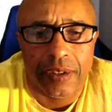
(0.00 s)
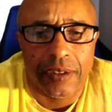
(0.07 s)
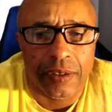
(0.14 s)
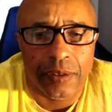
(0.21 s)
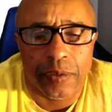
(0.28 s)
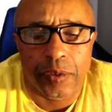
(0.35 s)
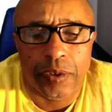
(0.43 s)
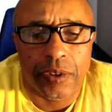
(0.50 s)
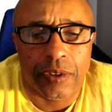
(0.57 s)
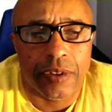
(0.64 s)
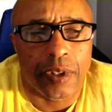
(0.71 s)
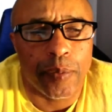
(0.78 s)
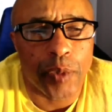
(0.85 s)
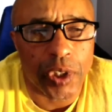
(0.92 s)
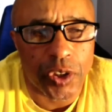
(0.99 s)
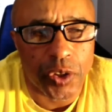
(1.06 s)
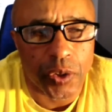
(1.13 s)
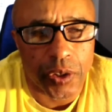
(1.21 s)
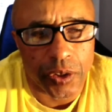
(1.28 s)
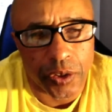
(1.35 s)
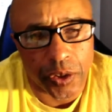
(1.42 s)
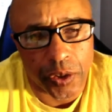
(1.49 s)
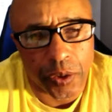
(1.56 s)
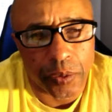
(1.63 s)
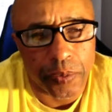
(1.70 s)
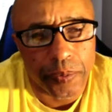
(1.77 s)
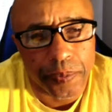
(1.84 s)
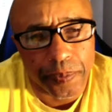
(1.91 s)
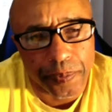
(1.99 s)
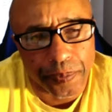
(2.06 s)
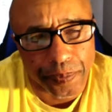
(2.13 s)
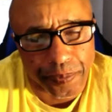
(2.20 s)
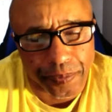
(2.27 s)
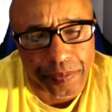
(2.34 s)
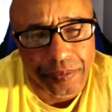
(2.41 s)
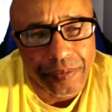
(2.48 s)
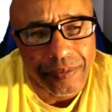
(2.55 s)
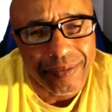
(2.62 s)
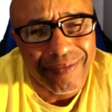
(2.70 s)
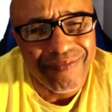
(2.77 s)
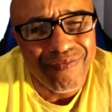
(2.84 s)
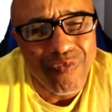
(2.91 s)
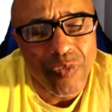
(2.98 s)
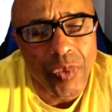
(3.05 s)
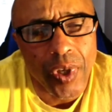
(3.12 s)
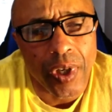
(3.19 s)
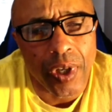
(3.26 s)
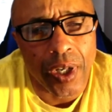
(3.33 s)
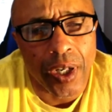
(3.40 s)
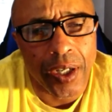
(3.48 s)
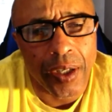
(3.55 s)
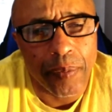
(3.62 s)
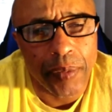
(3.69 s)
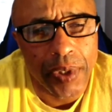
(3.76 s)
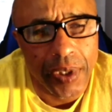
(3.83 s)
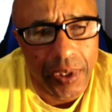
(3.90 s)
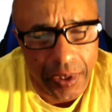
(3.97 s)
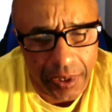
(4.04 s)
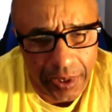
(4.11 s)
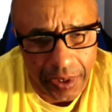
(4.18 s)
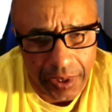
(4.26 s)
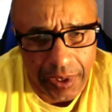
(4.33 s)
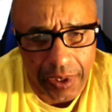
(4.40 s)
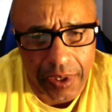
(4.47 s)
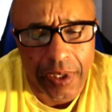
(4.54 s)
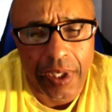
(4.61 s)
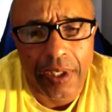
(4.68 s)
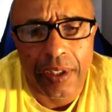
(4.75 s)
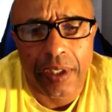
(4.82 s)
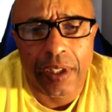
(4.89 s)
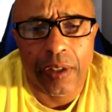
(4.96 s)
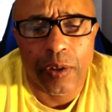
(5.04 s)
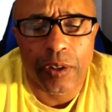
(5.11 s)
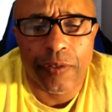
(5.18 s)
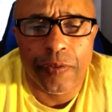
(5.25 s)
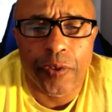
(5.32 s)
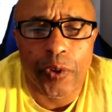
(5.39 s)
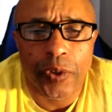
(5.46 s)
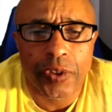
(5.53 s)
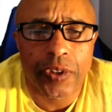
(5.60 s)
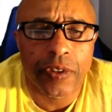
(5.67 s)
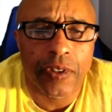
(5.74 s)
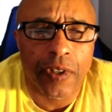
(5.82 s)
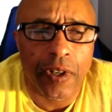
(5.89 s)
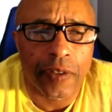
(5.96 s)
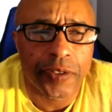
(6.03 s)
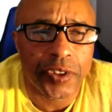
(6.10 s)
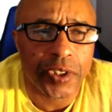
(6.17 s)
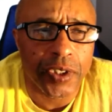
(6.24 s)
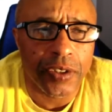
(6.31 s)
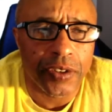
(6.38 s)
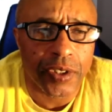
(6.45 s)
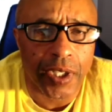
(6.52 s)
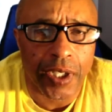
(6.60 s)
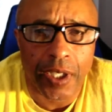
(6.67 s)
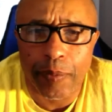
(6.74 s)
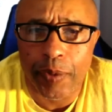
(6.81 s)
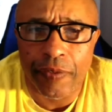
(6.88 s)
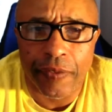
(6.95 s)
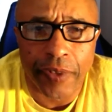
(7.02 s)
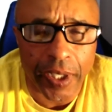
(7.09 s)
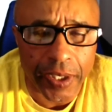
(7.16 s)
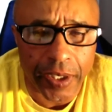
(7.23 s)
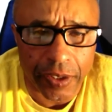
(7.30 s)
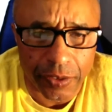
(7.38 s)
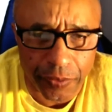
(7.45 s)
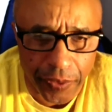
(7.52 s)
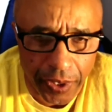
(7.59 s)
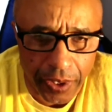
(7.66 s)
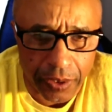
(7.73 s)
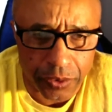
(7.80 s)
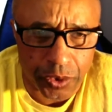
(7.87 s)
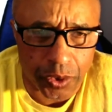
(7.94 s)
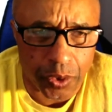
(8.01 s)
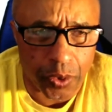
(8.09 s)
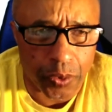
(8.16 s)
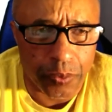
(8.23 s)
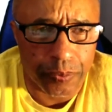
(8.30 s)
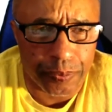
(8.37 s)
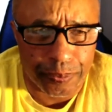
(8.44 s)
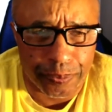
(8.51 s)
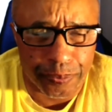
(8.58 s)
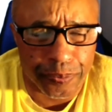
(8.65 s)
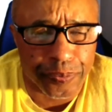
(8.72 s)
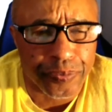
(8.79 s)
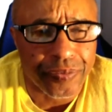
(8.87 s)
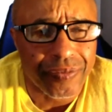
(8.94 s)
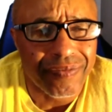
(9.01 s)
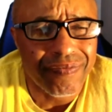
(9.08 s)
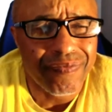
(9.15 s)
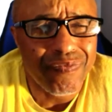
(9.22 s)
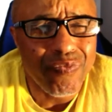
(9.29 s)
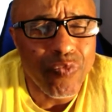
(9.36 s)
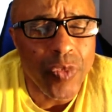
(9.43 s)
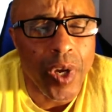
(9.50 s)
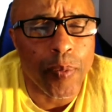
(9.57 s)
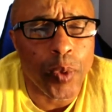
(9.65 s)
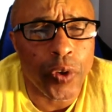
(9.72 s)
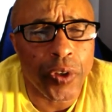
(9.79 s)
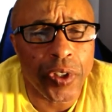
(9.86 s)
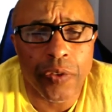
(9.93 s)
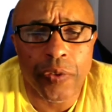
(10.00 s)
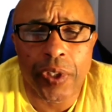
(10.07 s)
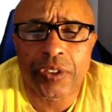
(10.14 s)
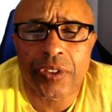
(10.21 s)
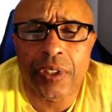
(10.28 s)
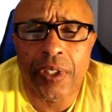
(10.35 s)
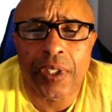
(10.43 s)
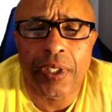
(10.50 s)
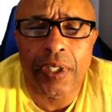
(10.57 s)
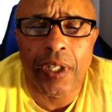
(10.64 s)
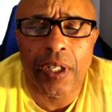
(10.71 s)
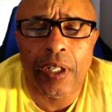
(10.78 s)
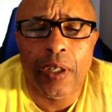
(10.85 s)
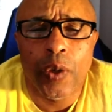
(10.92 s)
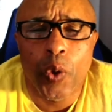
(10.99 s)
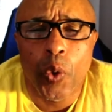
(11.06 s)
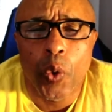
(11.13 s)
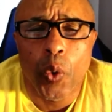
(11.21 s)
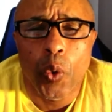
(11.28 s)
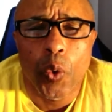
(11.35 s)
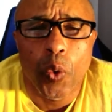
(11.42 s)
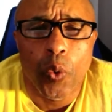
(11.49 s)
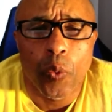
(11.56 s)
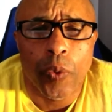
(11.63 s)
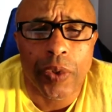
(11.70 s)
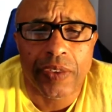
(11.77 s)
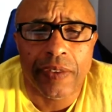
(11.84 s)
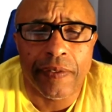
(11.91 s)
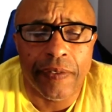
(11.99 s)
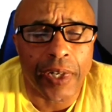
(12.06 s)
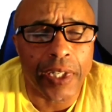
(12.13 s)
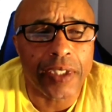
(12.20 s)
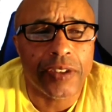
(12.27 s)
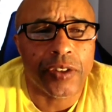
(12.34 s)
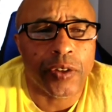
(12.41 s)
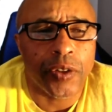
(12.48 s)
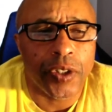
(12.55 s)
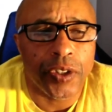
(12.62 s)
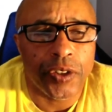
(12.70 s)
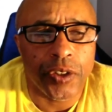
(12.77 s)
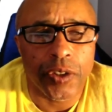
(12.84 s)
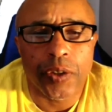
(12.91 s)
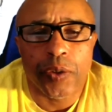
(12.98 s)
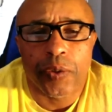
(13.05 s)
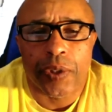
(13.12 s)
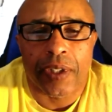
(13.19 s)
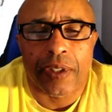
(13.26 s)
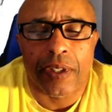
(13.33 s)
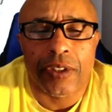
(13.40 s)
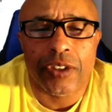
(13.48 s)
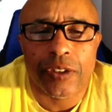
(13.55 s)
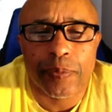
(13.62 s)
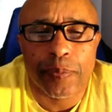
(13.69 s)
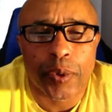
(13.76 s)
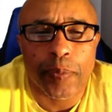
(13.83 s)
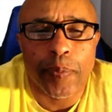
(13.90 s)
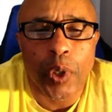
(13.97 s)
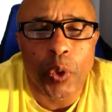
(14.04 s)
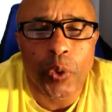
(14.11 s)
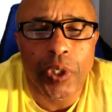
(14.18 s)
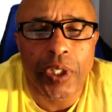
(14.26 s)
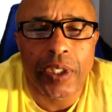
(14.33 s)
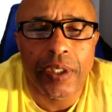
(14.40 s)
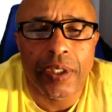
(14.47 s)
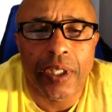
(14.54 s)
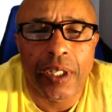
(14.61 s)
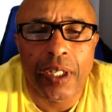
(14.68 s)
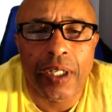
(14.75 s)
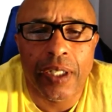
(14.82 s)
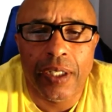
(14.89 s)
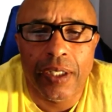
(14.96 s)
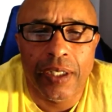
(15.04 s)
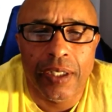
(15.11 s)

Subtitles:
there's not much you can do. Um, and then looking forward to the off season. I am a Vikings fan, so I'm more interested in what the Vikes are going to do. They just promoted a